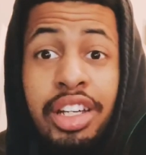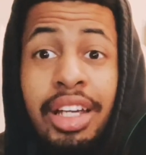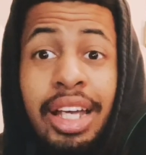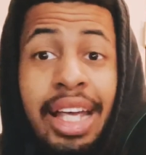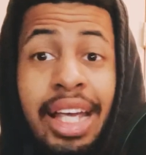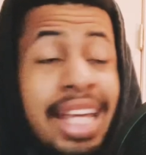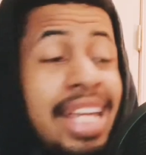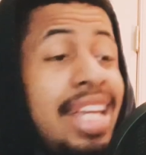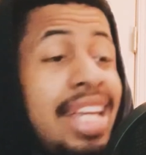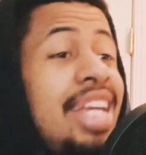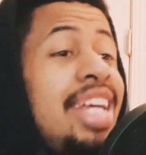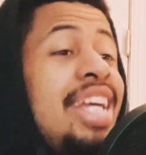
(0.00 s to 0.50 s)

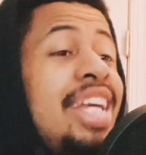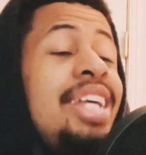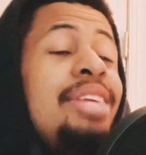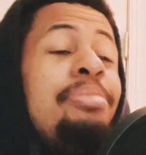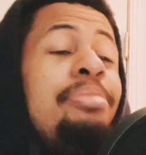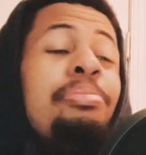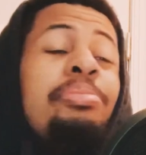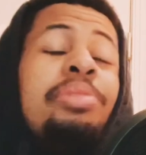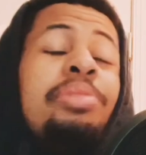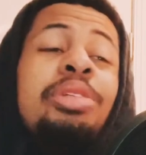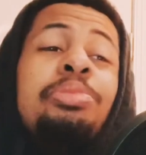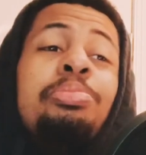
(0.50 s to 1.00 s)
He
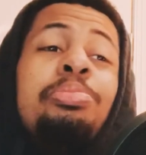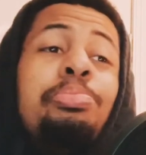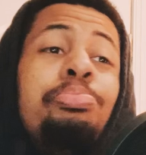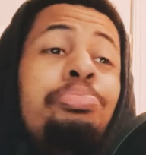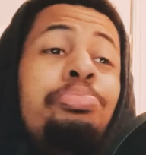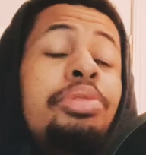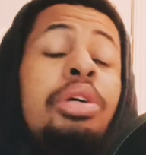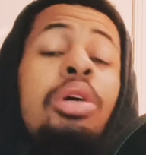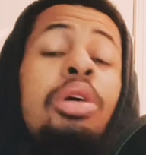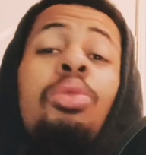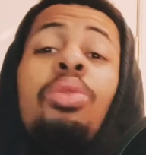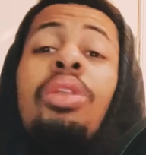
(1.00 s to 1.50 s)
is
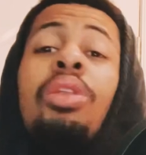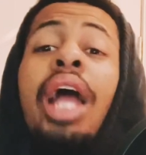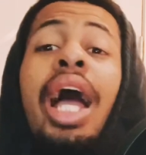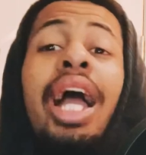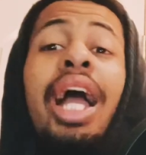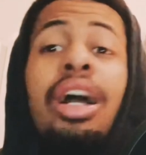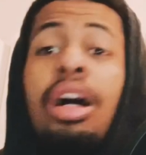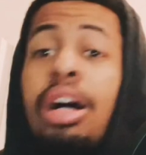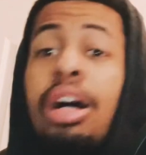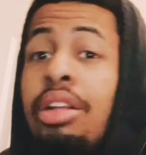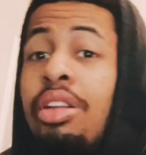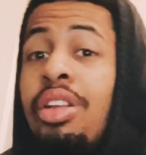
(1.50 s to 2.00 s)
built like
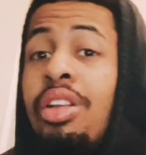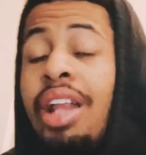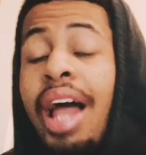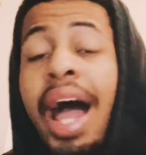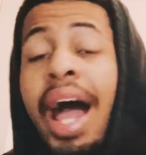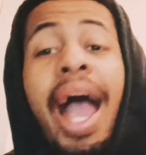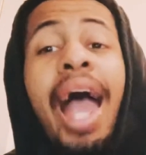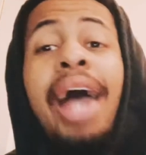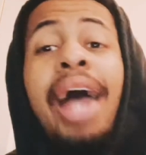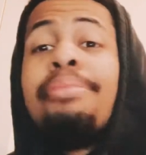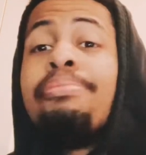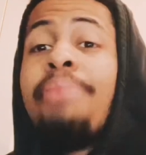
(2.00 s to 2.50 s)
a
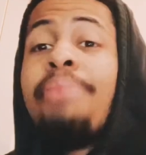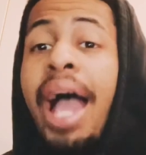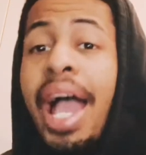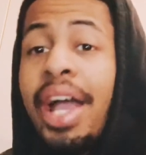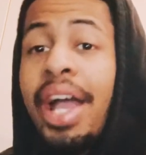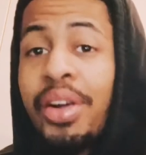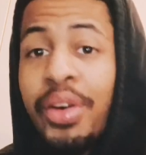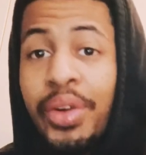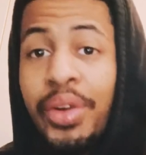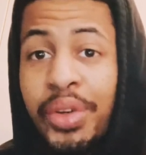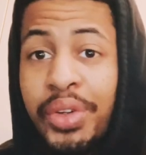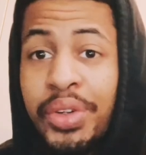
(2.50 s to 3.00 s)

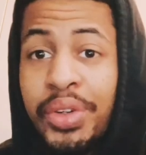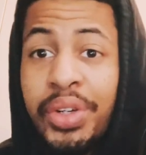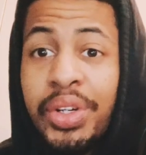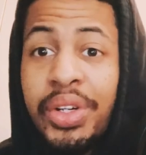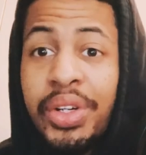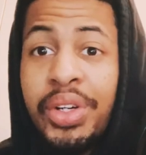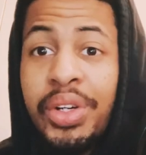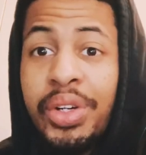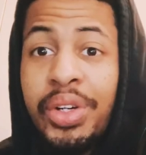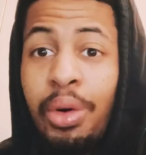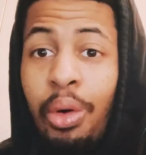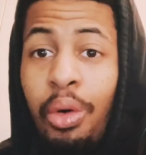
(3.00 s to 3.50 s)
linebacker,
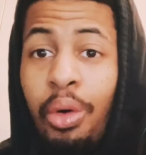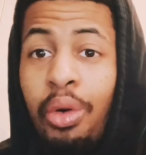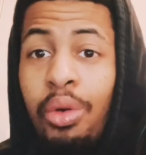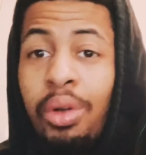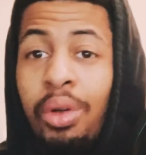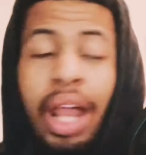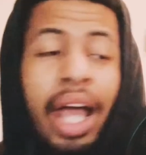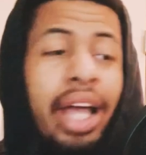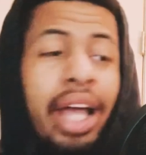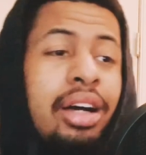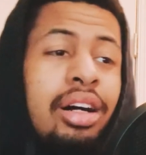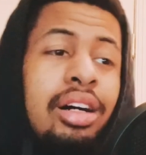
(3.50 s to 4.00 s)
or
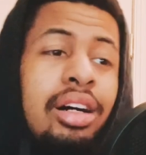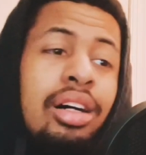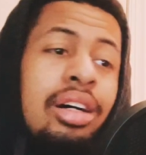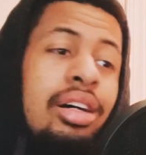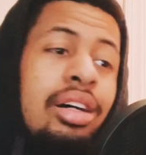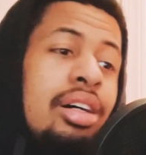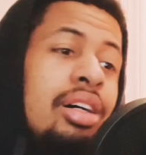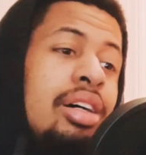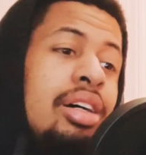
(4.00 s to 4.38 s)
like a